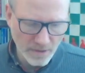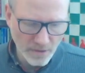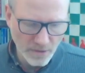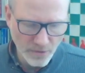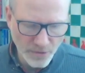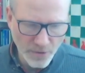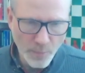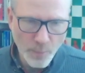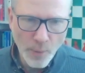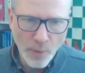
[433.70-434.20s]

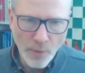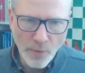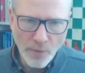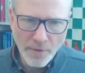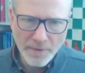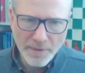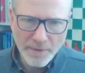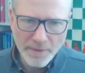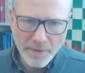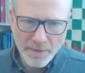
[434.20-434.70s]
the
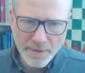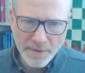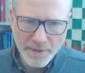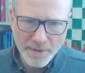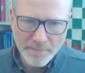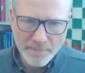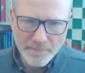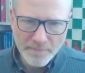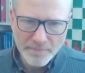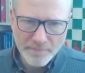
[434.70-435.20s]
pawn
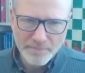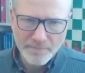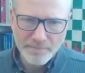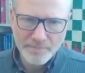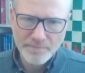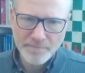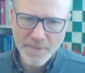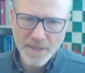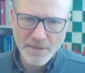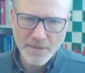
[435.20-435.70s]
on
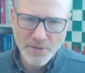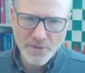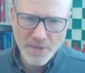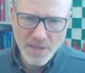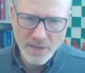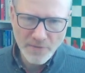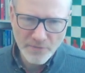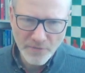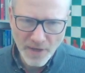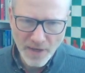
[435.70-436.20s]

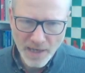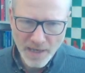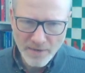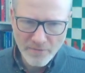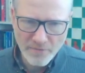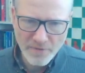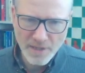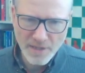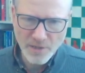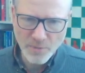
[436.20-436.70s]

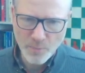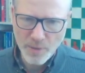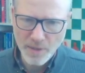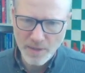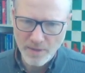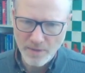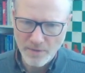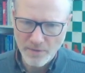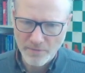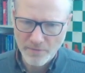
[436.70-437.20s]
c5 is
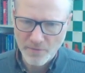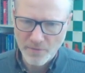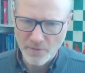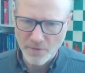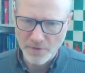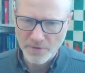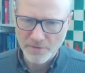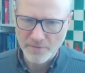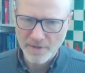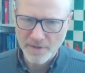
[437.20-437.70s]
pinned, of
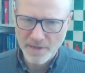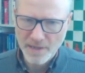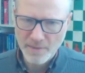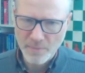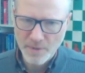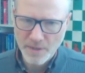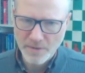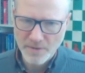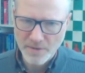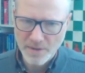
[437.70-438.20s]
course, right?
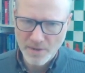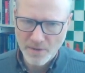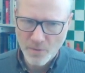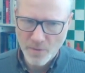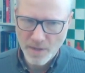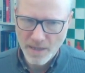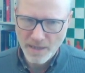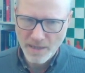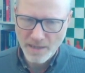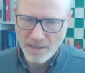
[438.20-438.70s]
Because the
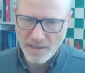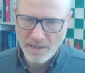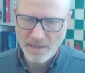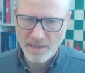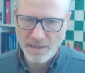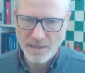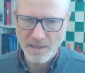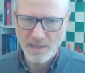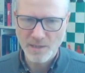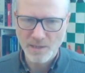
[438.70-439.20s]
queen
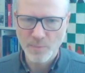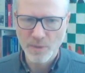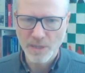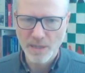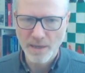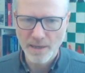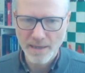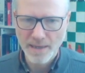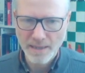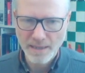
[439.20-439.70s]
is
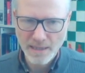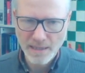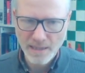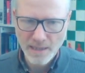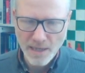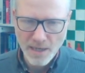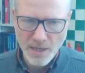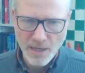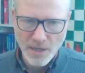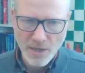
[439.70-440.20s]
behind it.
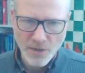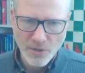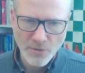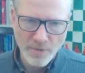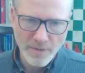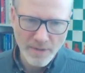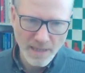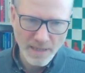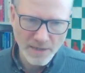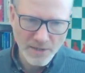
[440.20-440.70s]
So
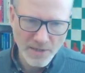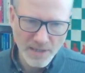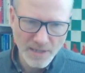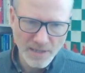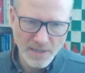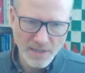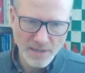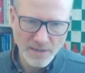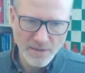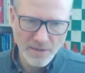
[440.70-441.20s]
in that
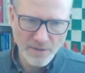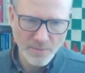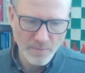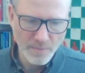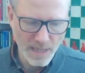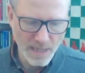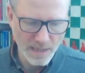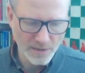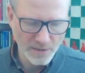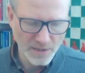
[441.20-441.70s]
sense, it does
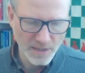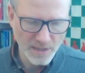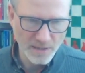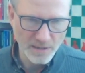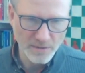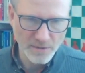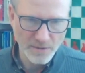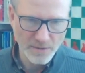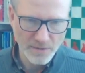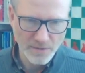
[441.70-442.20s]
make
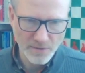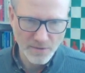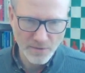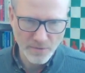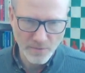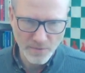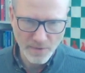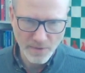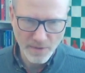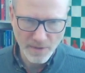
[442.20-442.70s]
sense
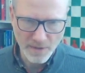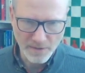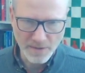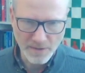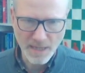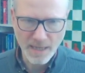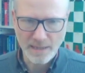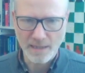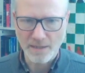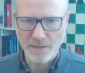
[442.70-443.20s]
to
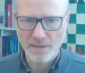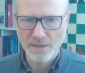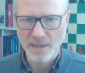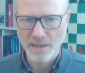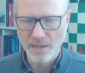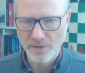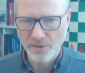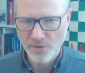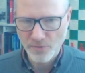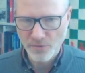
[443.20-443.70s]
attack it
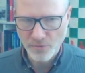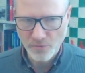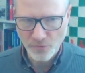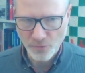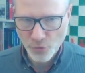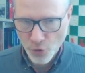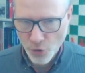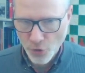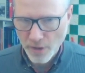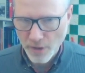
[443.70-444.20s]
and to
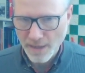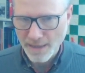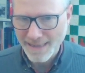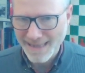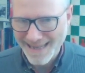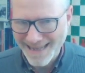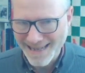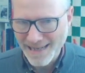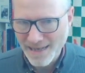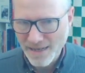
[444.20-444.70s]
turn it
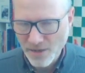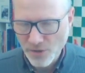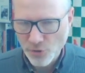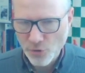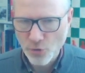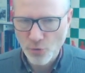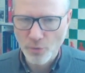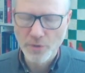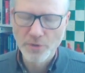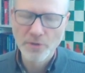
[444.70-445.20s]

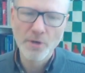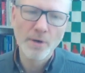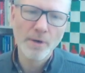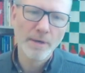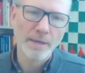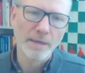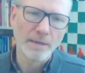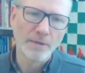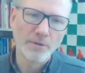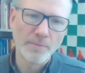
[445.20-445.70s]
into a
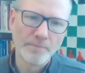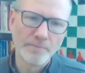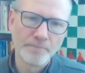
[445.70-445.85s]
target.